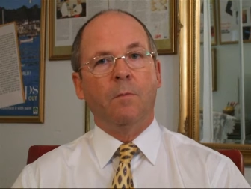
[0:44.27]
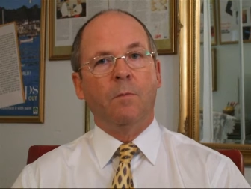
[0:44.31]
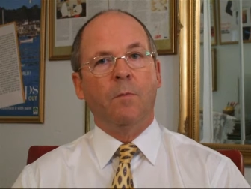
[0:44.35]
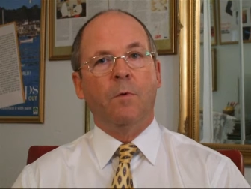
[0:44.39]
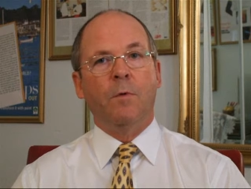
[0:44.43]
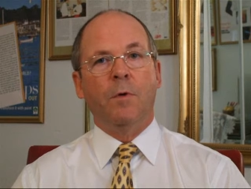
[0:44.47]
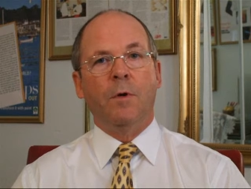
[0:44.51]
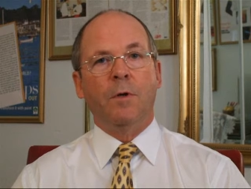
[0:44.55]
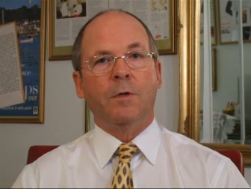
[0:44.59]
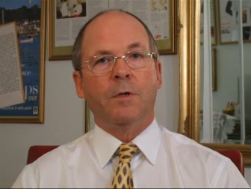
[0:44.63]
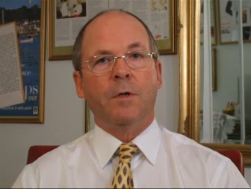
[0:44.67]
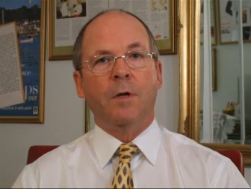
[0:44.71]

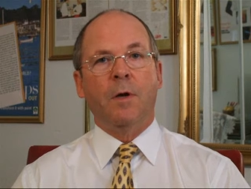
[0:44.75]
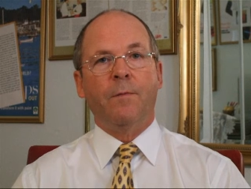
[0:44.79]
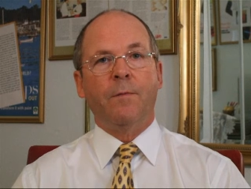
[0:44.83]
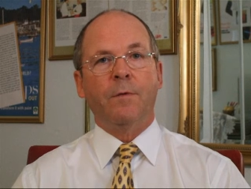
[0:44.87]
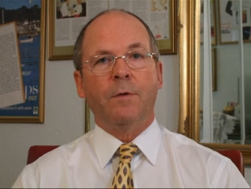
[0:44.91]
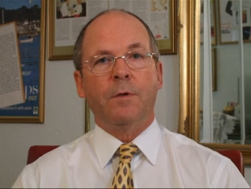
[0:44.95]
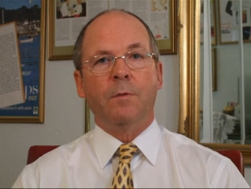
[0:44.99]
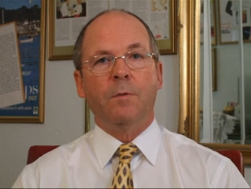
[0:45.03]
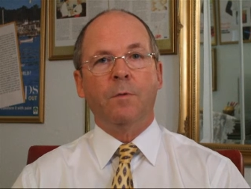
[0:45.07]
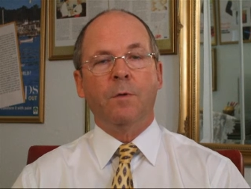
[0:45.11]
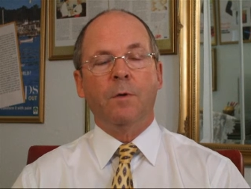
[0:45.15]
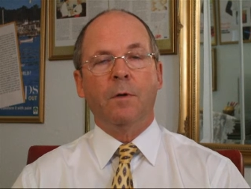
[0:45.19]
more or less
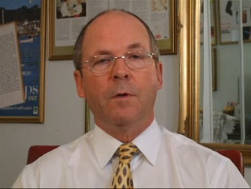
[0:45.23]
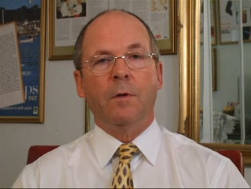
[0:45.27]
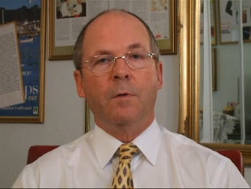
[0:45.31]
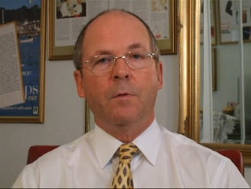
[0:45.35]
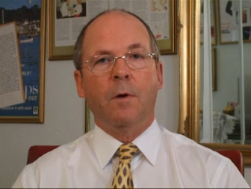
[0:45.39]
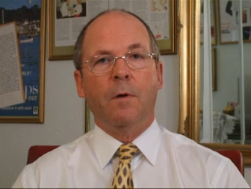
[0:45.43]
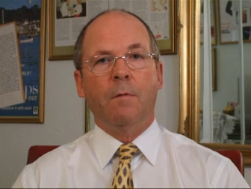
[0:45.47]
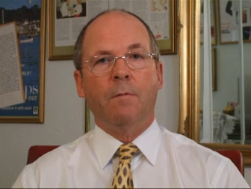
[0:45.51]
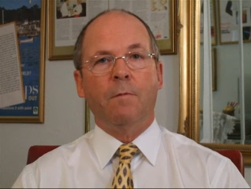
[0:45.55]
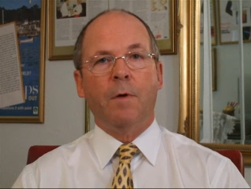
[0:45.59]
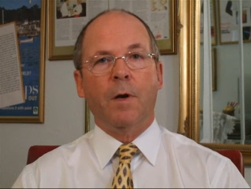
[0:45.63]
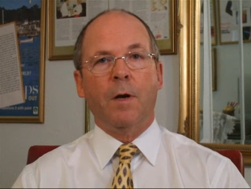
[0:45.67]
covers the world
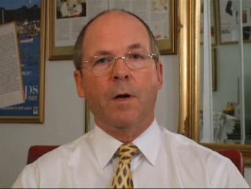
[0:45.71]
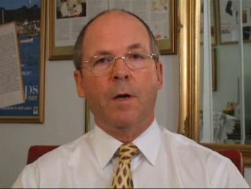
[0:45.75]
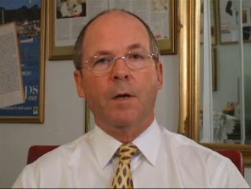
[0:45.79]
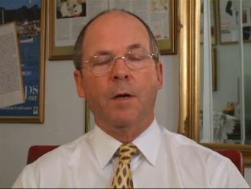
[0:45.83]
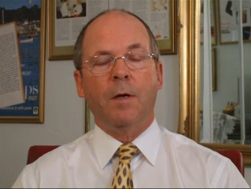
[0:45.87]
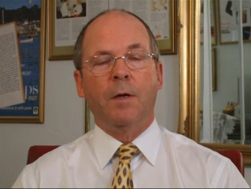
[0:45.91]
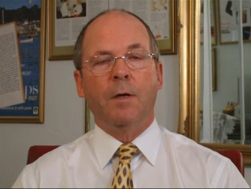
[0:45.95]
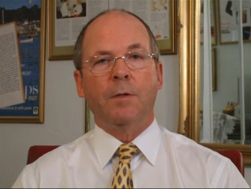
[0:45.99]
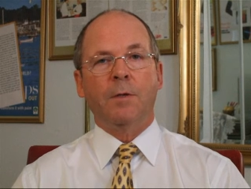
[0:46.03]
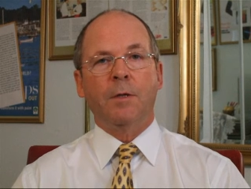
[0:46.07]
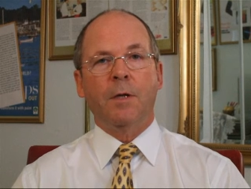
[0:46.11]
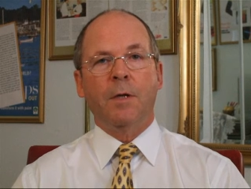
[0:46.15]
quite
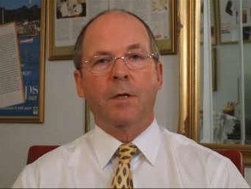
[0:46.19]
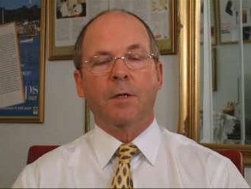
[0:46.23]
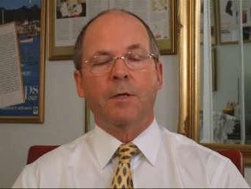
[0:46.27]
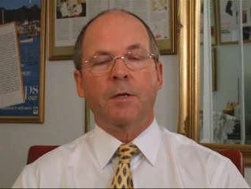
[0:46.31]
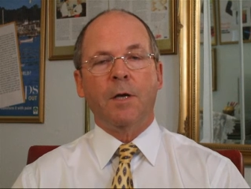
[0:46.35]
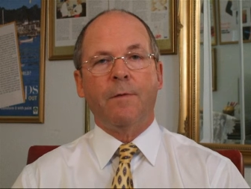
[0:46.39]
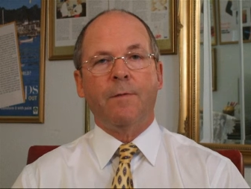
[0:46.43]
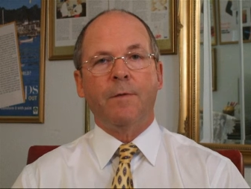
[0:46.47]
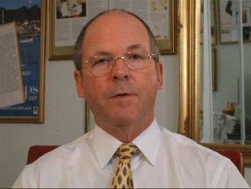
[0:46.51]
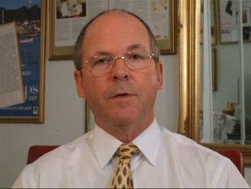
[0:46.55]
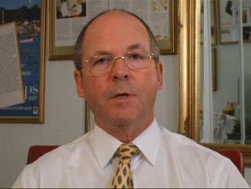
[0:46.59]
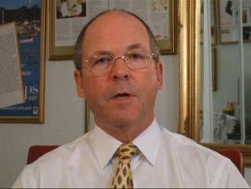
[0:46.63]
frankly because they're the
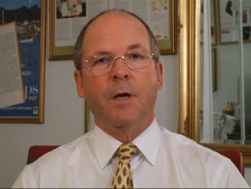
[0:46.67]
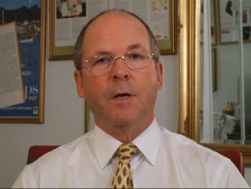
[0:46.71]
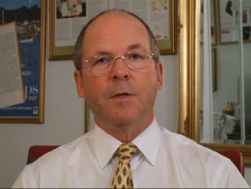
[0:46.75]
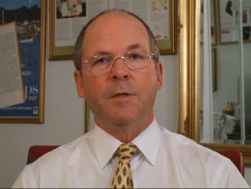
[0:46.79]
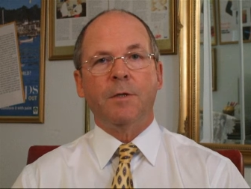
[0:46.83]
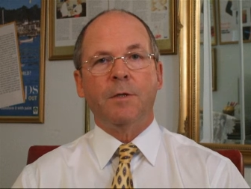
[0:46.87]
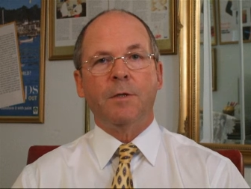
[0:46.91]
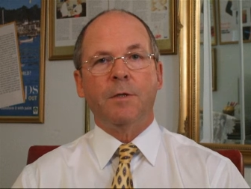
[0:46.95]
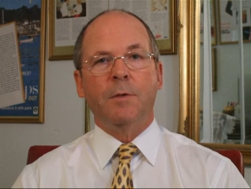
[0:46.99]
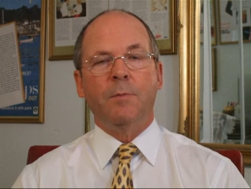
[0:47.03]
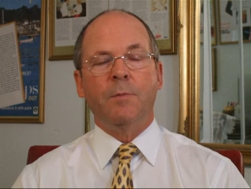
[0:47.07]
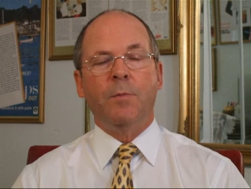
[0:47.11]
toughest
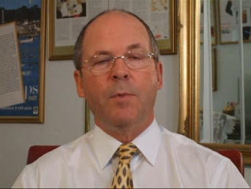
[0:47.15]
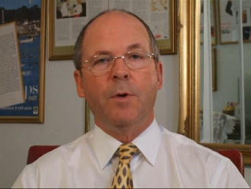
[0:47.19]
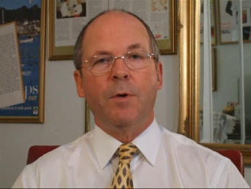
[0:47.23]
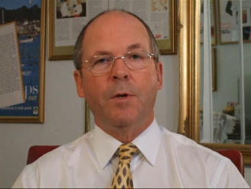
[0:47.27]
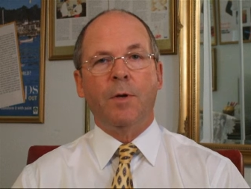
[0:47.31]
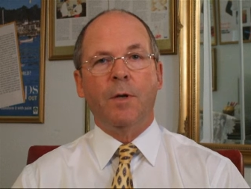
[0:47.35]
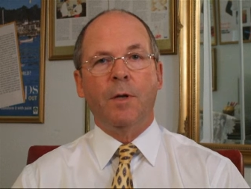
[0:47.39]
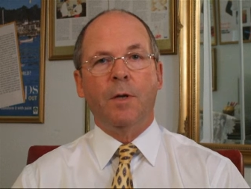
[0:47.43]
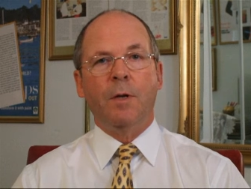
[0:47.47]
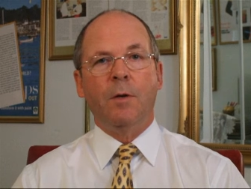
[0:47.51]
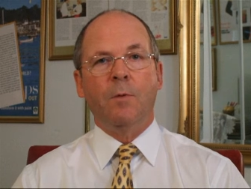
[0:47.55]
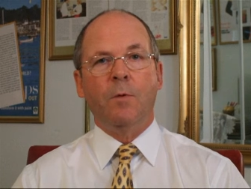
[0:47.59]
licensing
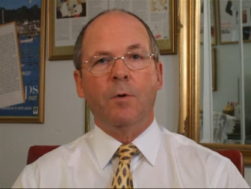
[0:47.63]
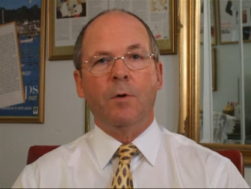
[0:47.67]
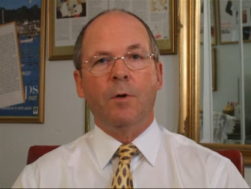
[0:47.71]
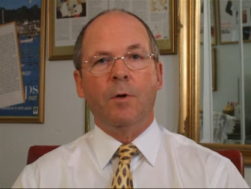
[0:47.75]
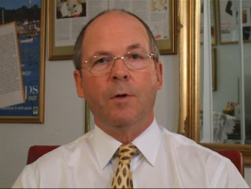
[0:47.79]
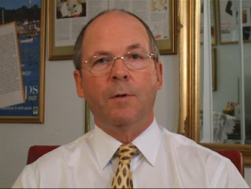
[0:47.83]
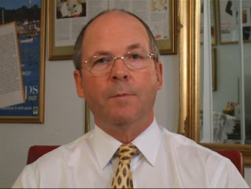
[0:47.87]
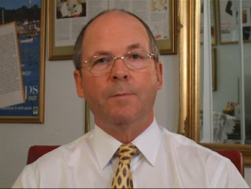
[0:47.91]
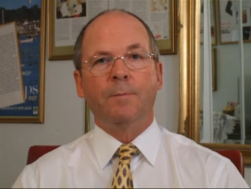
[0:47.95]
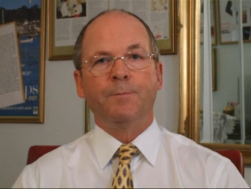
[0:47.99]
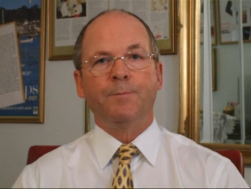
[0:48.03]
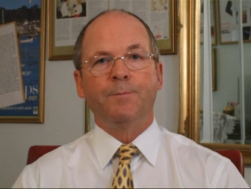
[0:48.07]
body in the
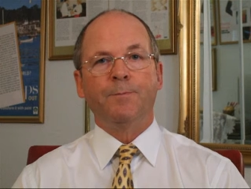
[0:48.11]
world.